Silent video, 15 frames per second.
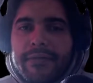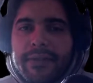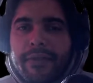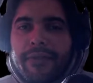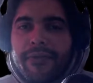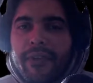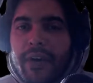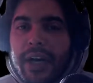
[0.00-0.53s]

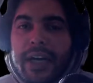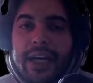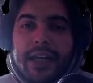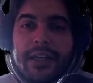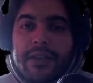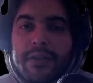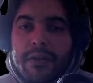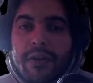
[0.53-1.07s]
Before I get
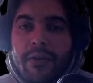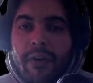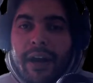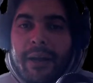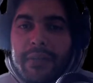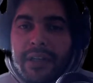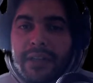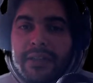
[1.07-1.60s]
into a
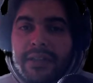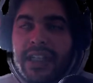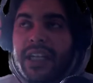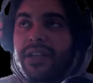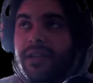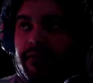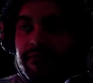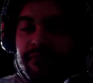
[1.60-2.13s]
rambling
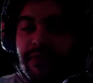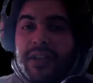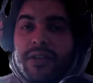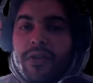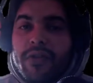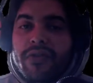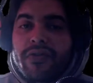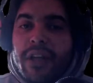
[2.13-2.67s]
session, let's
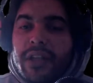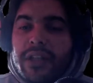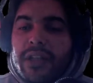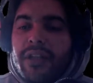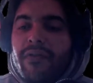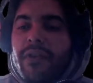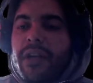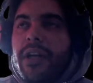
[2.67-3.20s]
go straight into
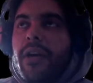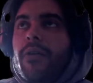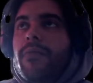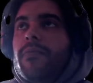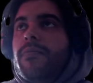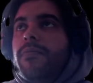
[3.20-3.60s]
the video.